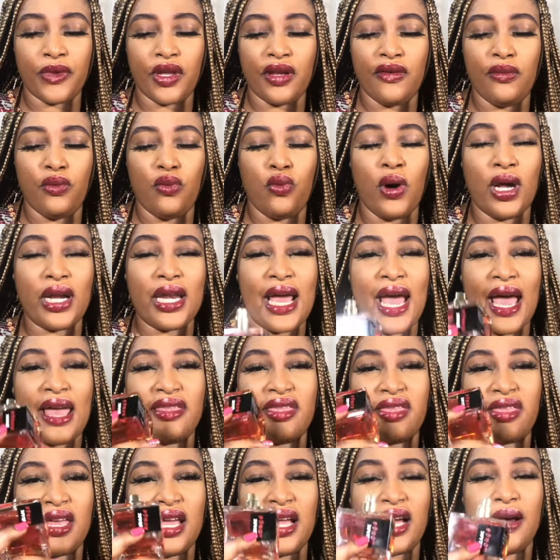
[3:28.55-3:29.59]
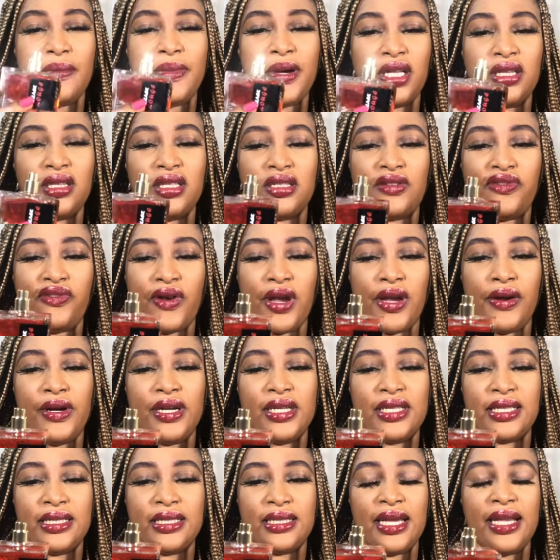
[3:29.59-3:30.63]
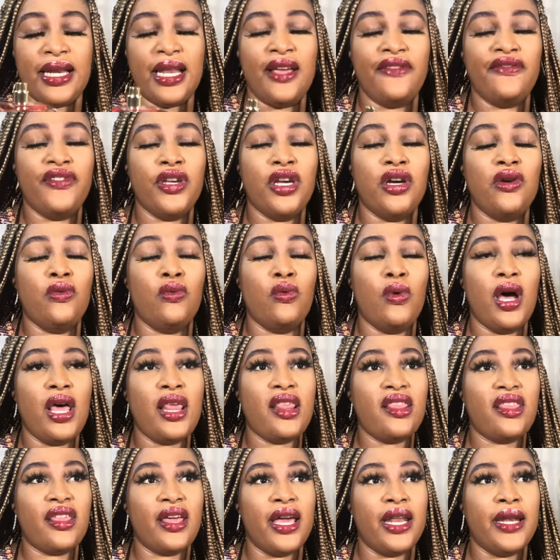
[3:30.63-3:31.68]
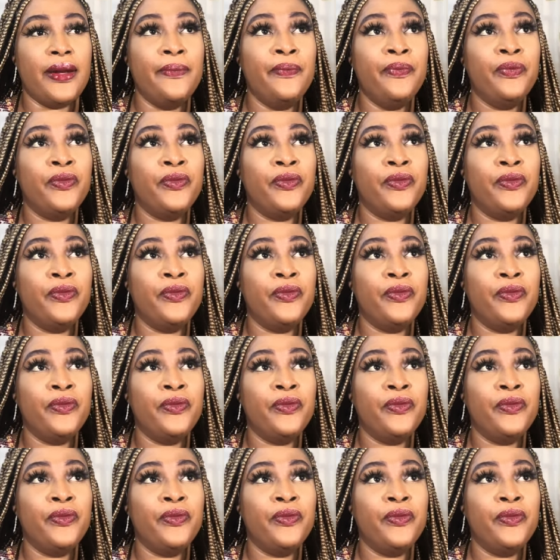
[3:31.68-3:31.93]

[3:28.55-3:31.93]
what I think about this fragrance is that if you're one that